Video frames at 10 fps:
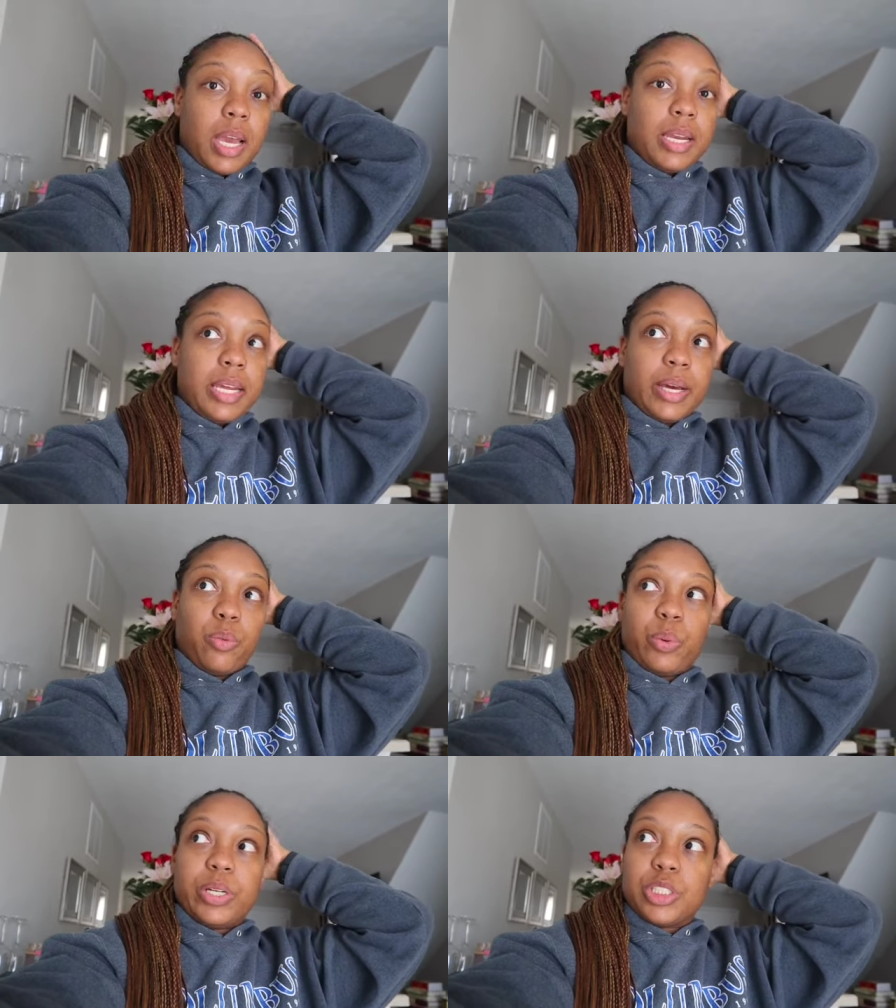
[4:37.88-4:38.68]
And yeah,
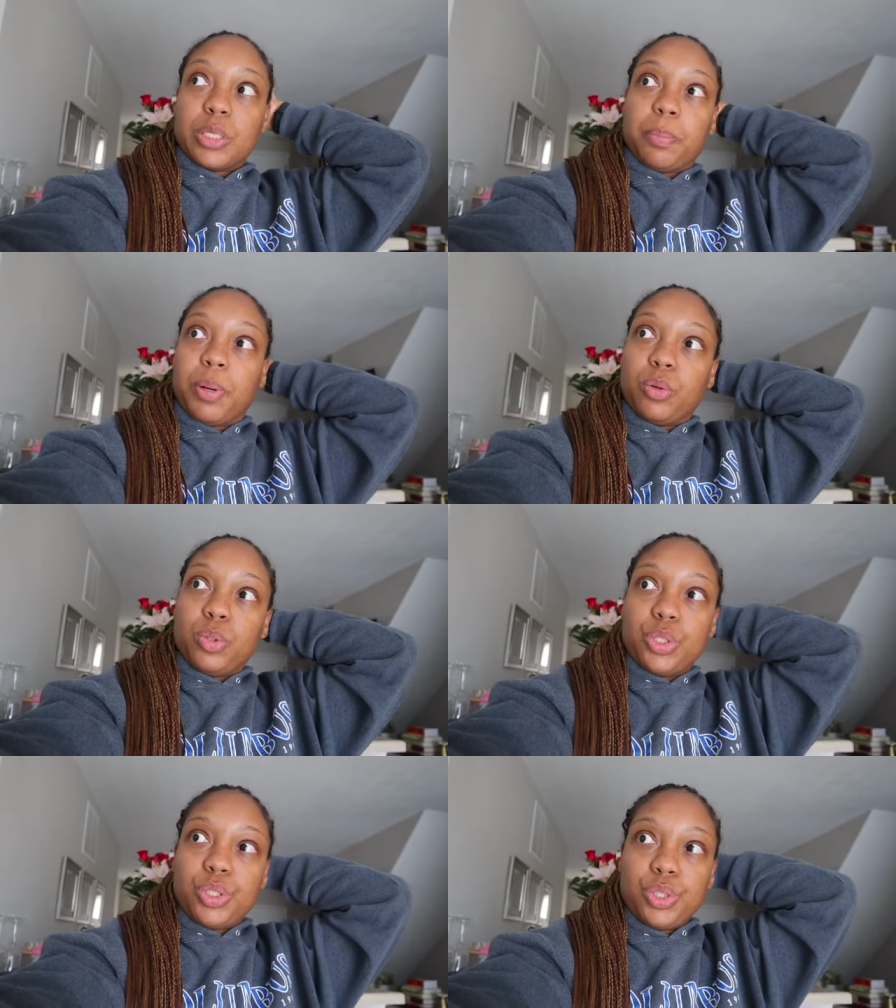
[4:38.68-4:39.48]
we're
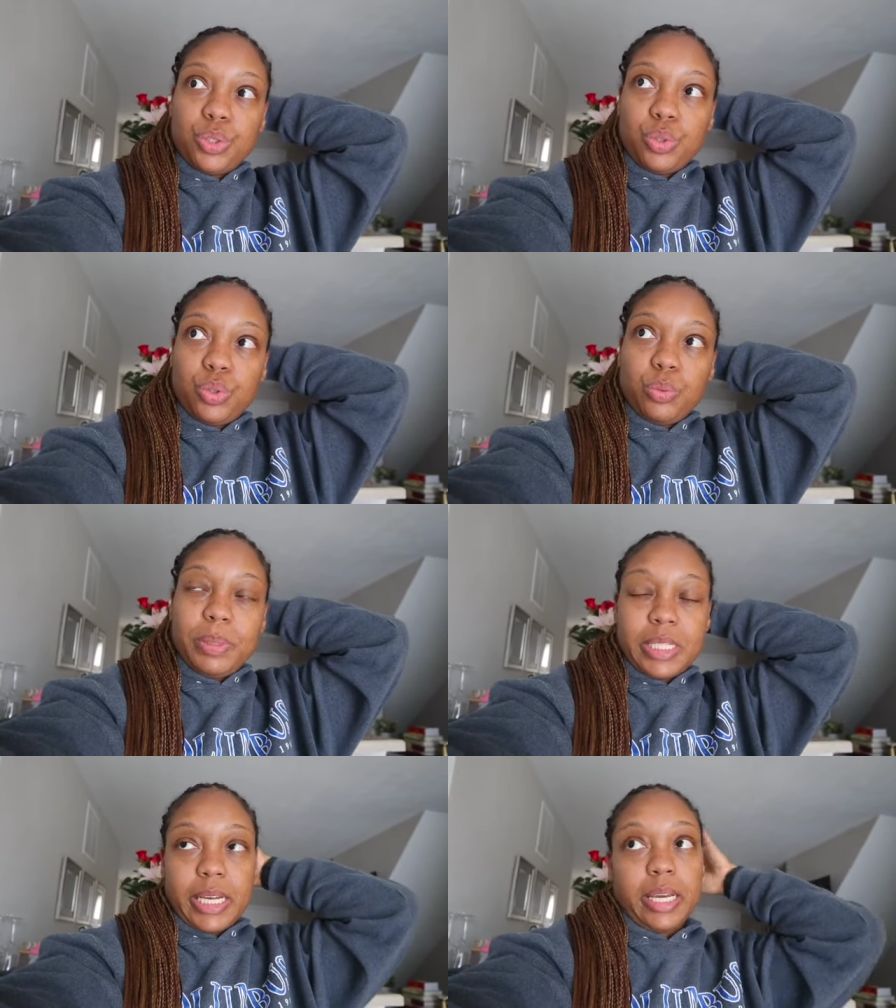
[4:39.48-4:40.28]
supposed to
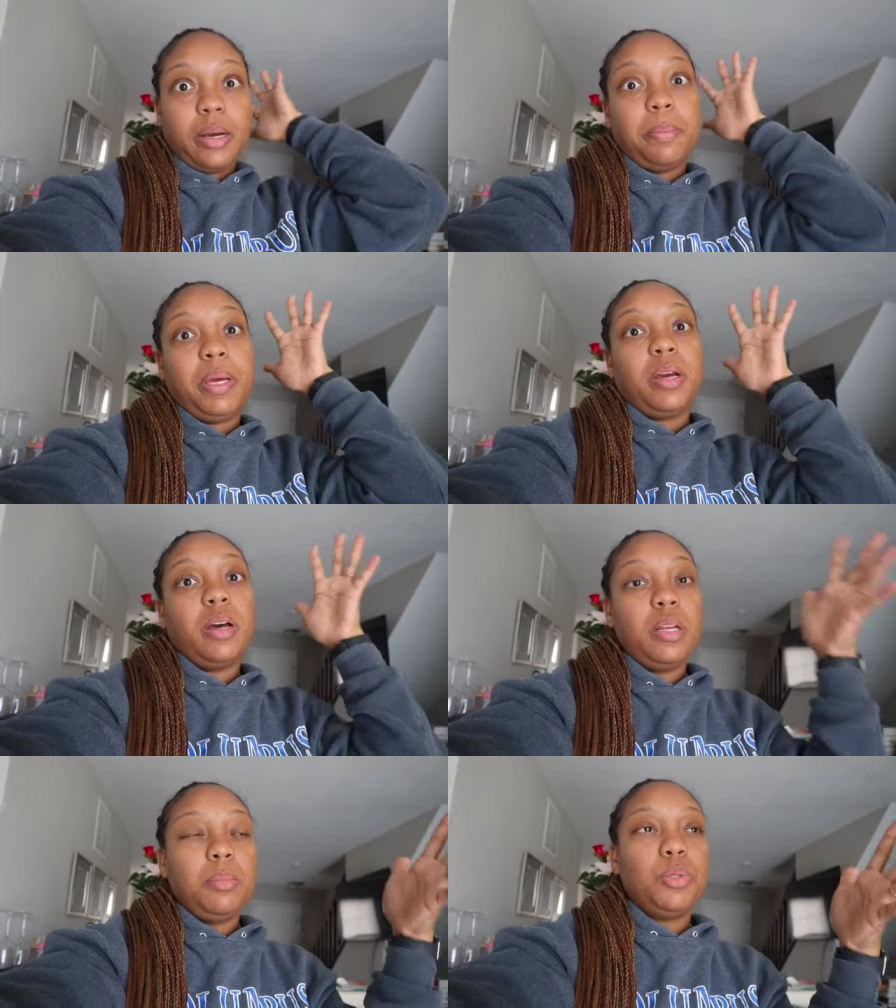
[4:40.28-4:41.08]
be taking a big
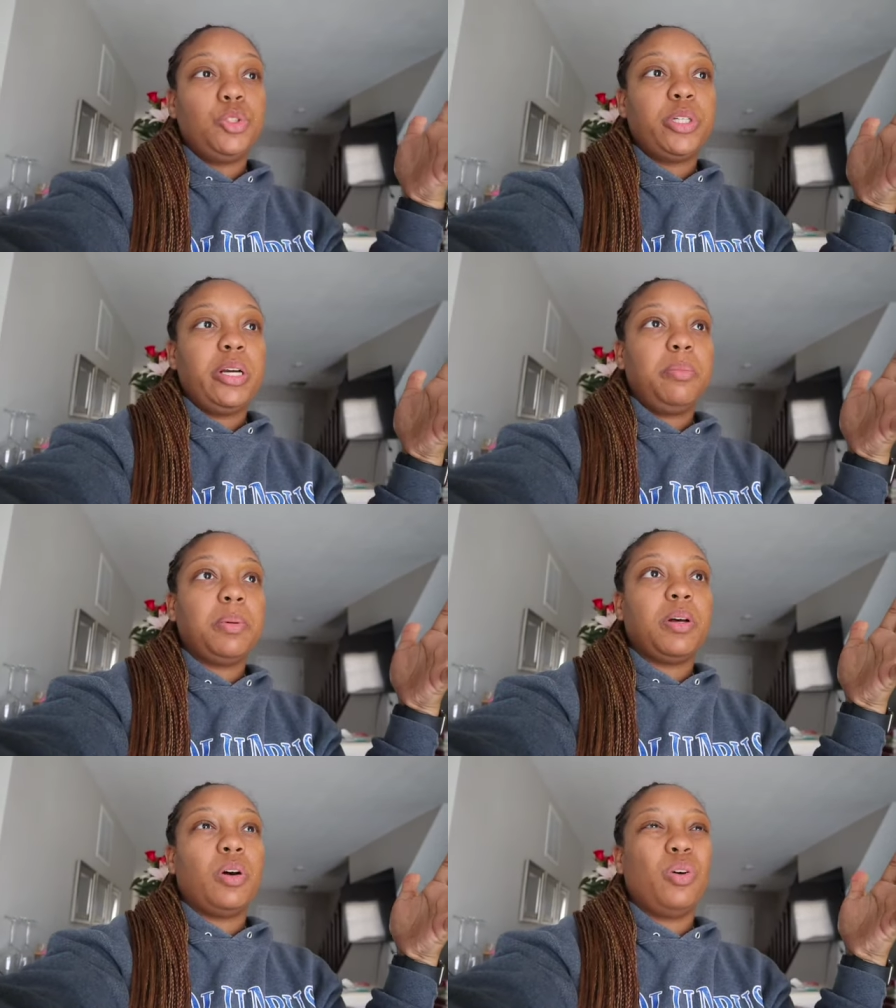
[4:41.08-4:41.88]
honeymoon
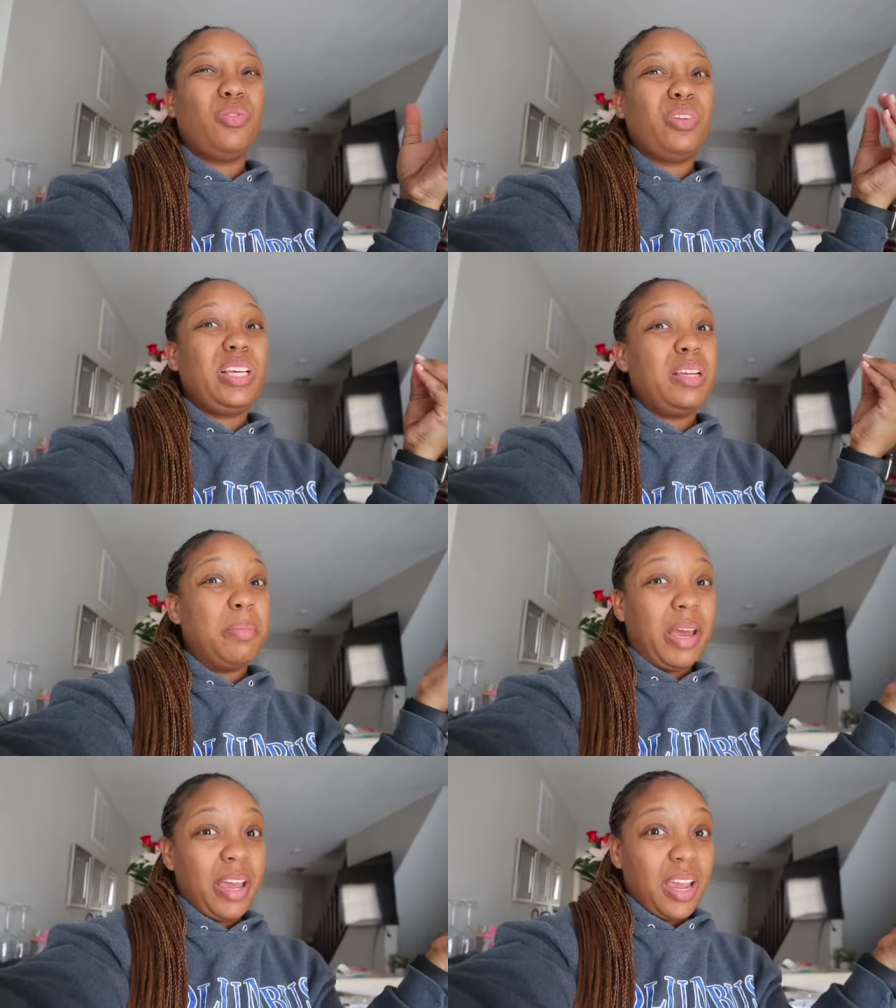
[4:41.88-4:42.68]
trip, hopefully in
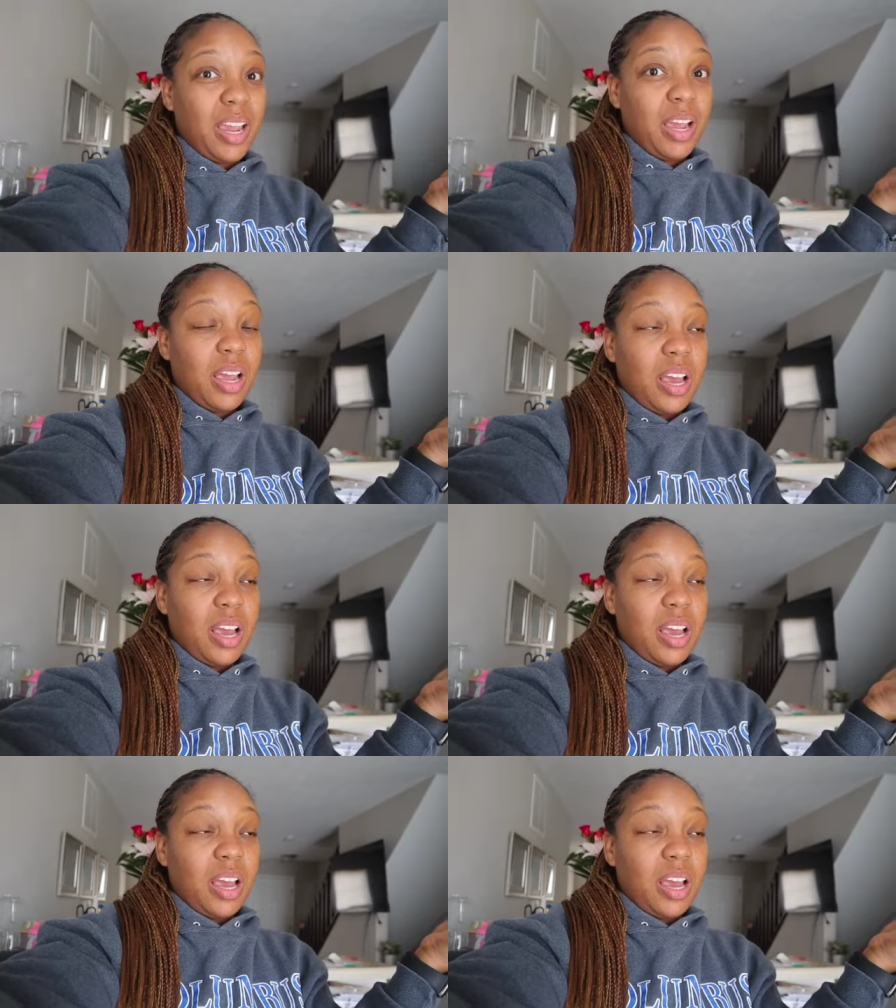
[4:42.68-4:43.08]
May.